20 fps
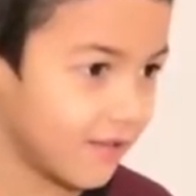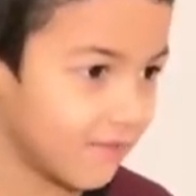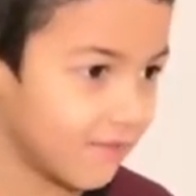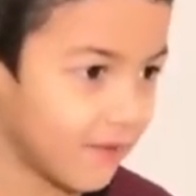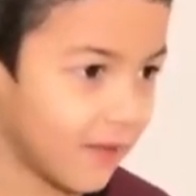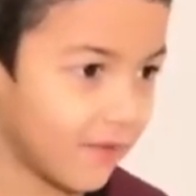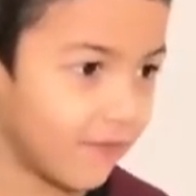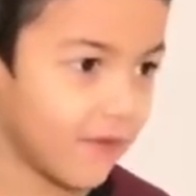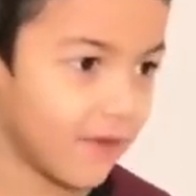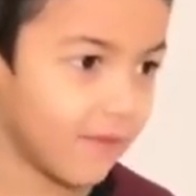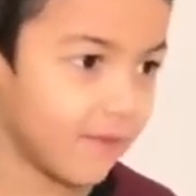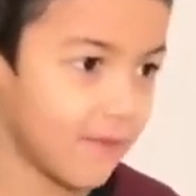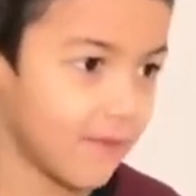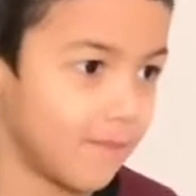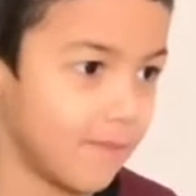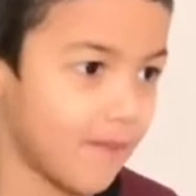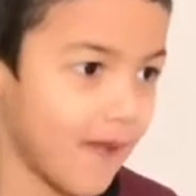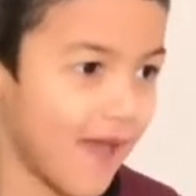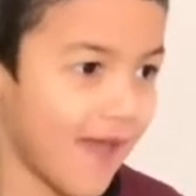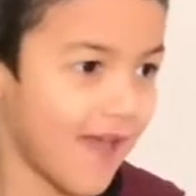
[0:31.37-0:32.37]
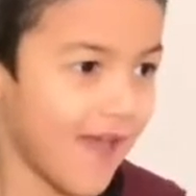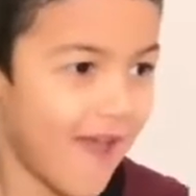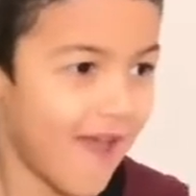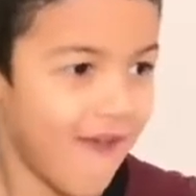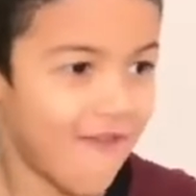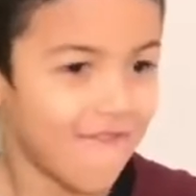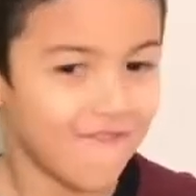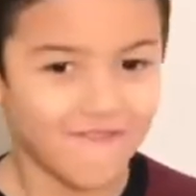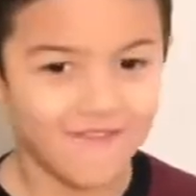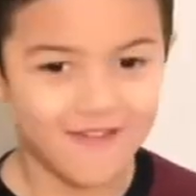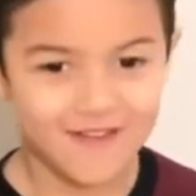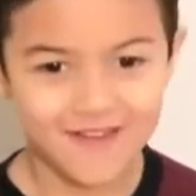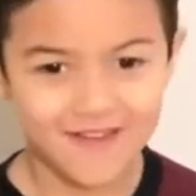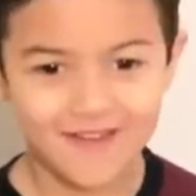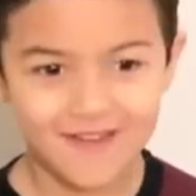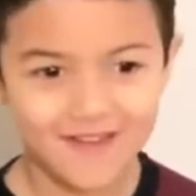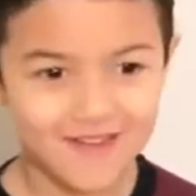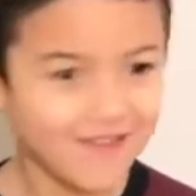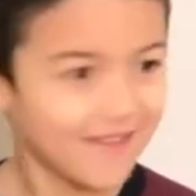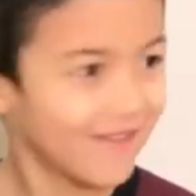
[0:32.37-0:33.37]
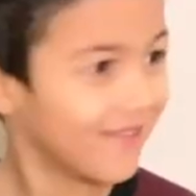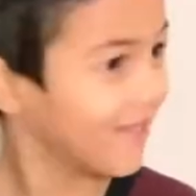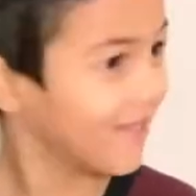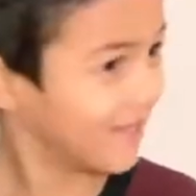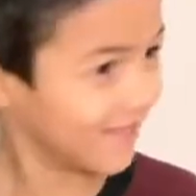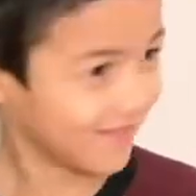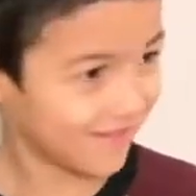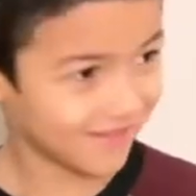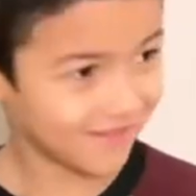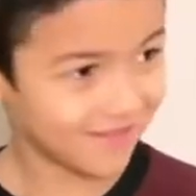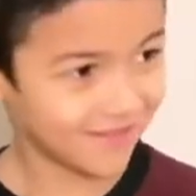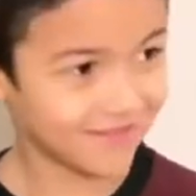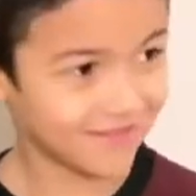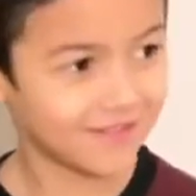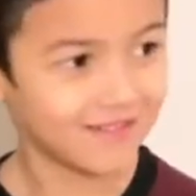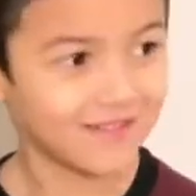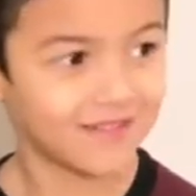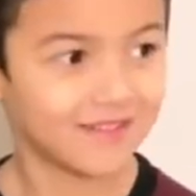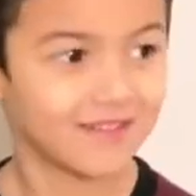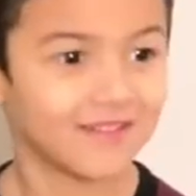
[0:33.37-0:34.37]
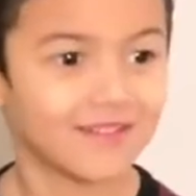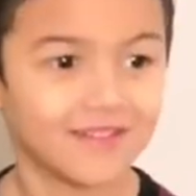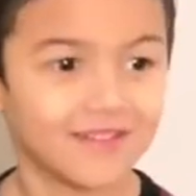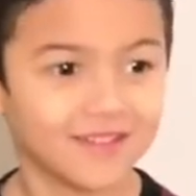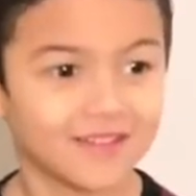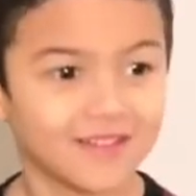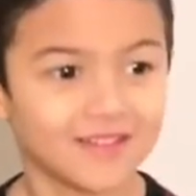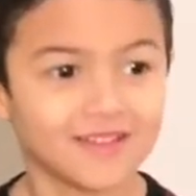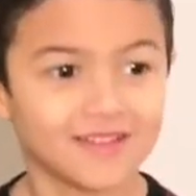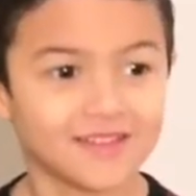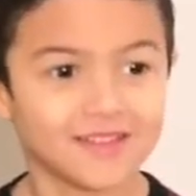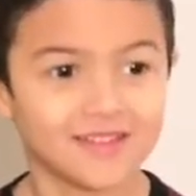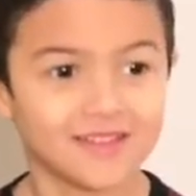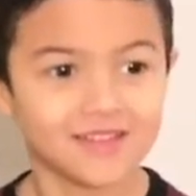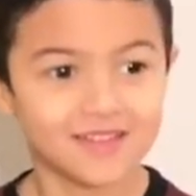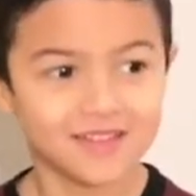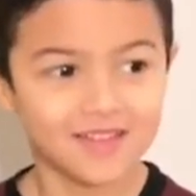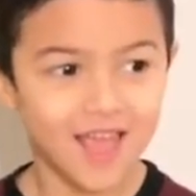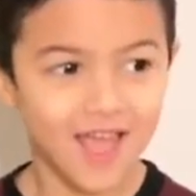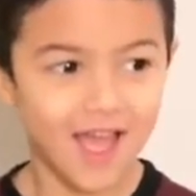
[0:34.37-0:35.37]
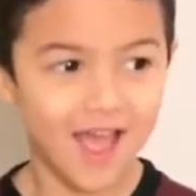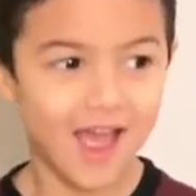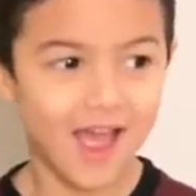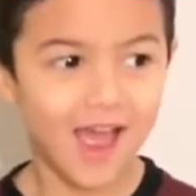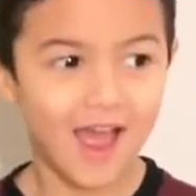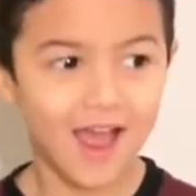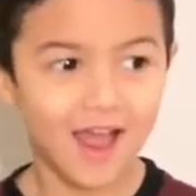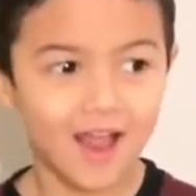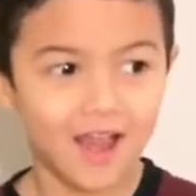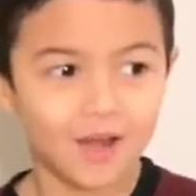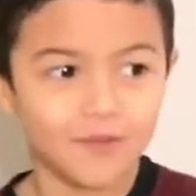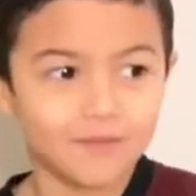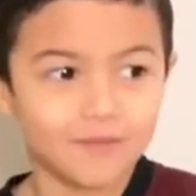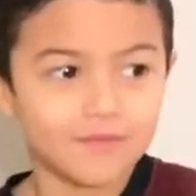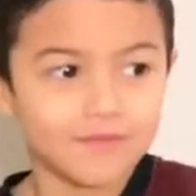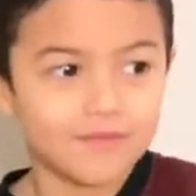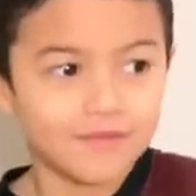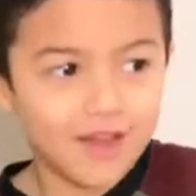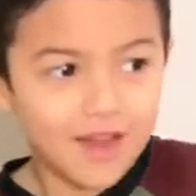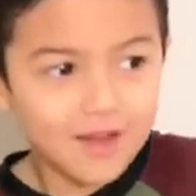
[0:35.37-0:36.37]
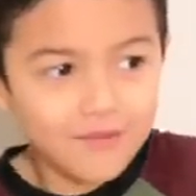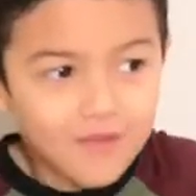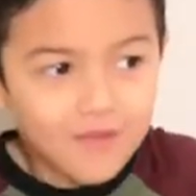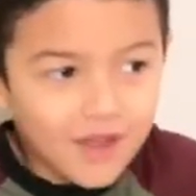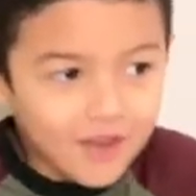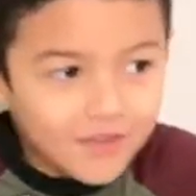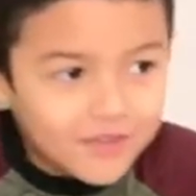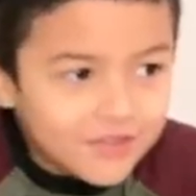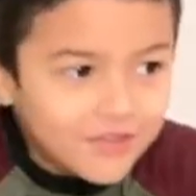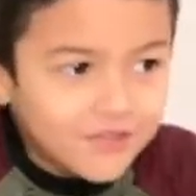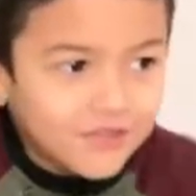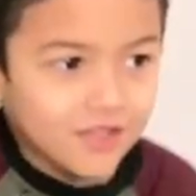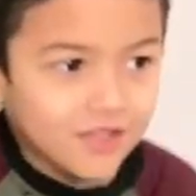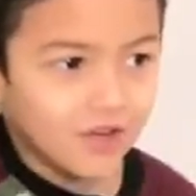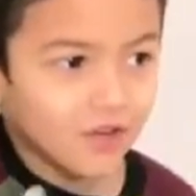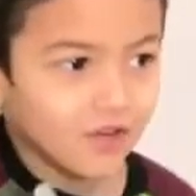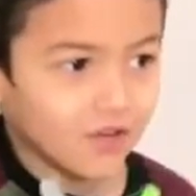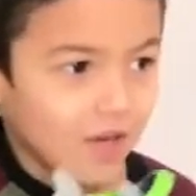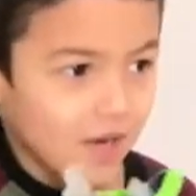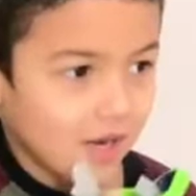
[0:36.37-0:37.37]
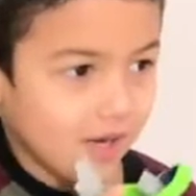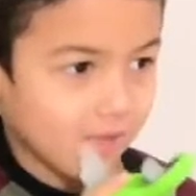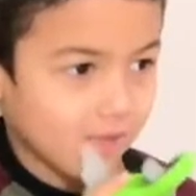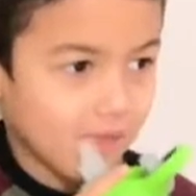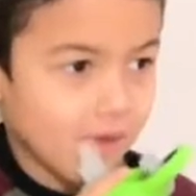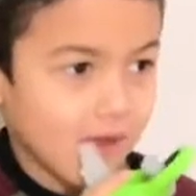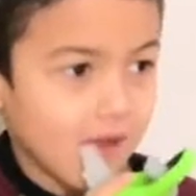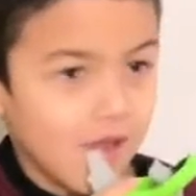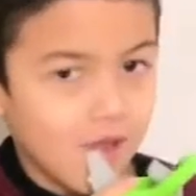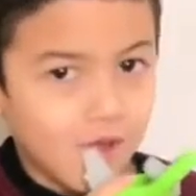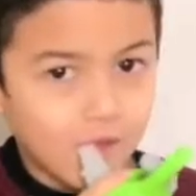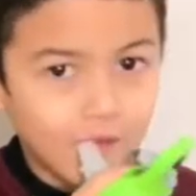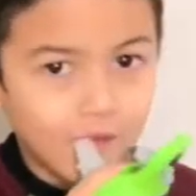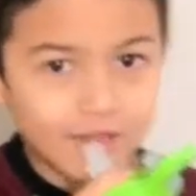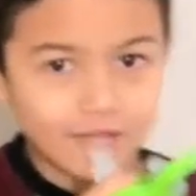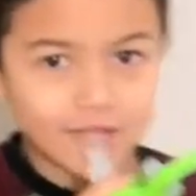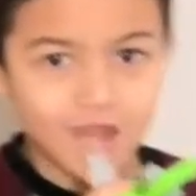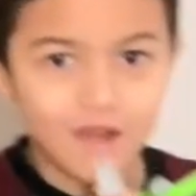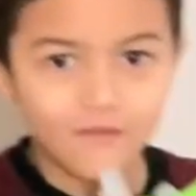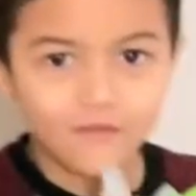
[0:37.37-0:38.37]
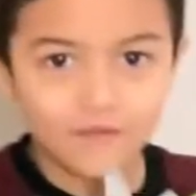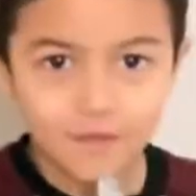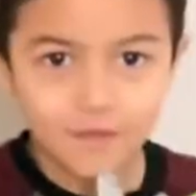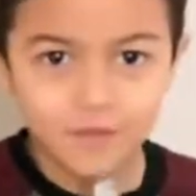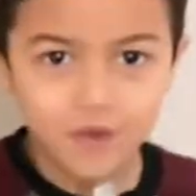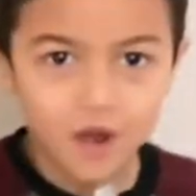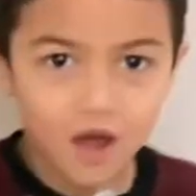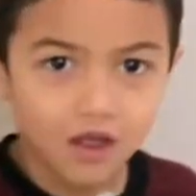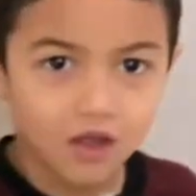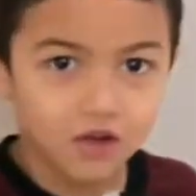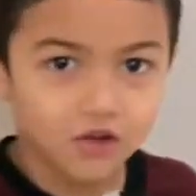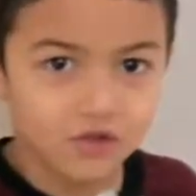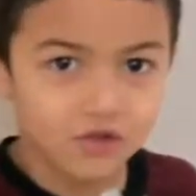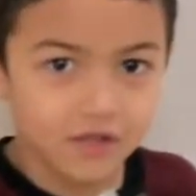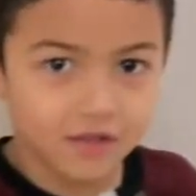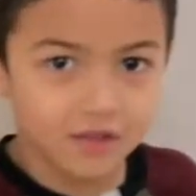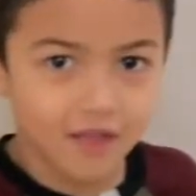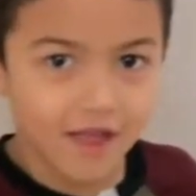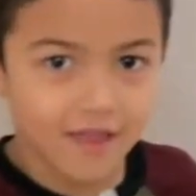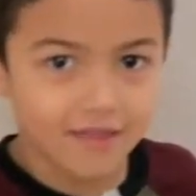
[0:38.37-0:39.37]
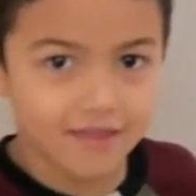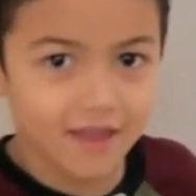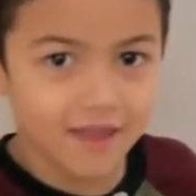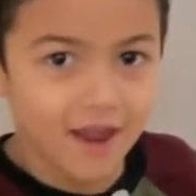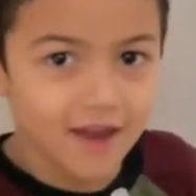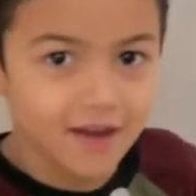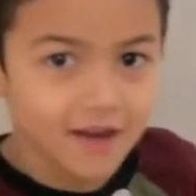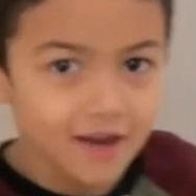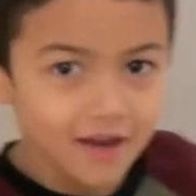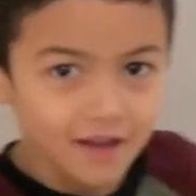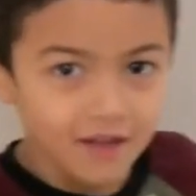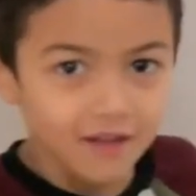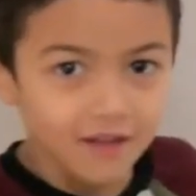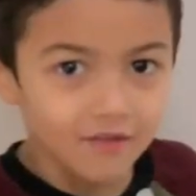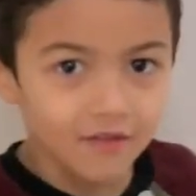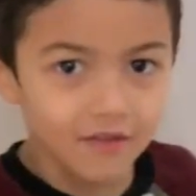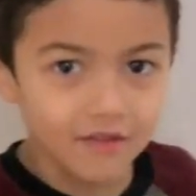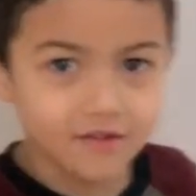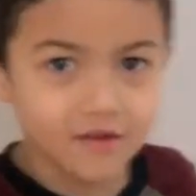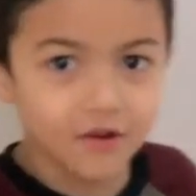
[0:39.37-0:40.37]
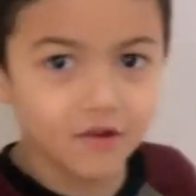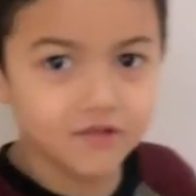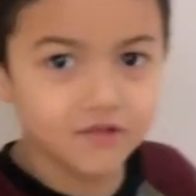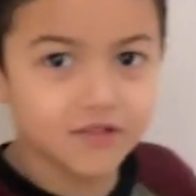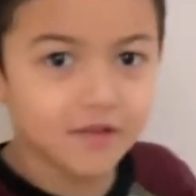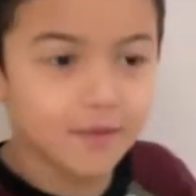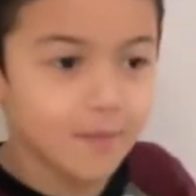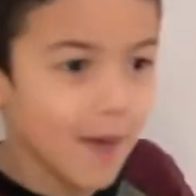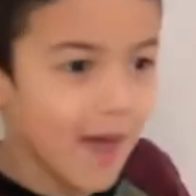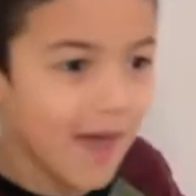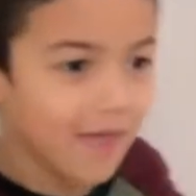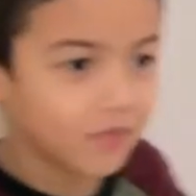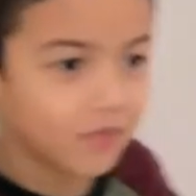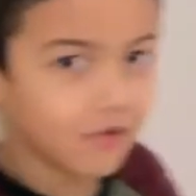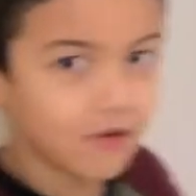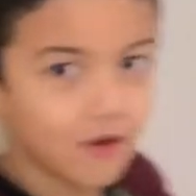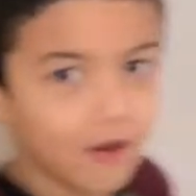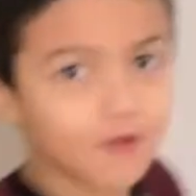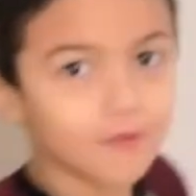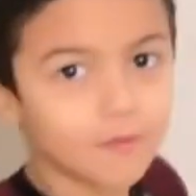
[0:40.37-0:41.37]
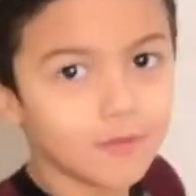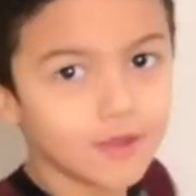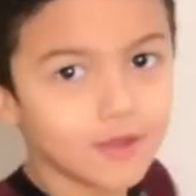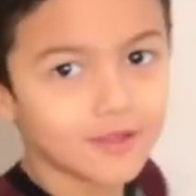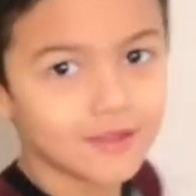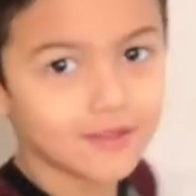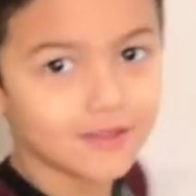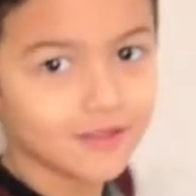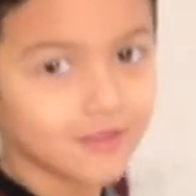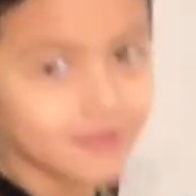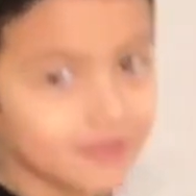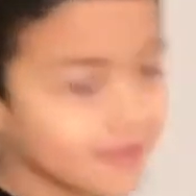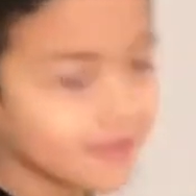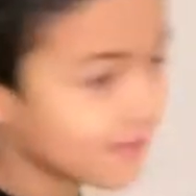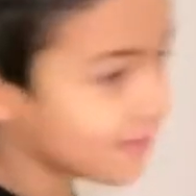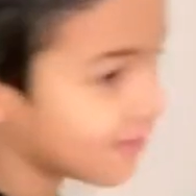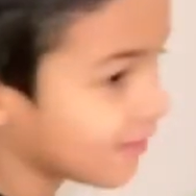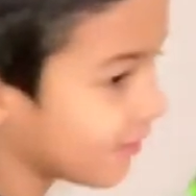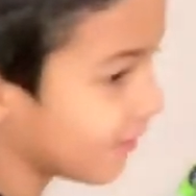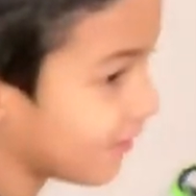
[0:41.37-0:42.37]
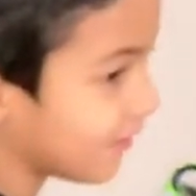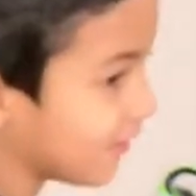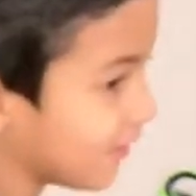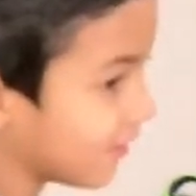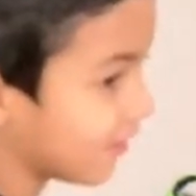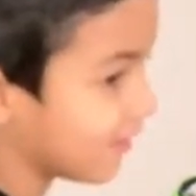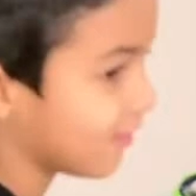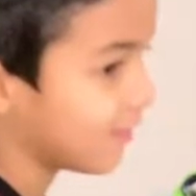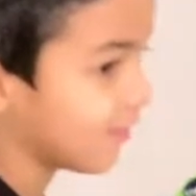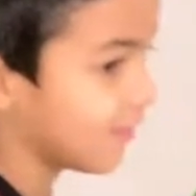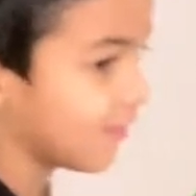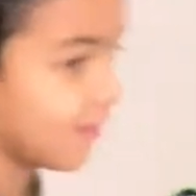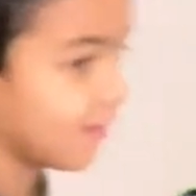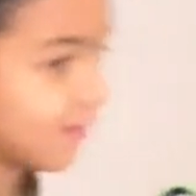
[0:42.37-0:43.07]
Are you ready to have a really good day at school today? Yeah. Yeah. I, I want to show them what I got from Dollar Tree last day. Let's go to the bathroom. Oh, we'll show them when we get back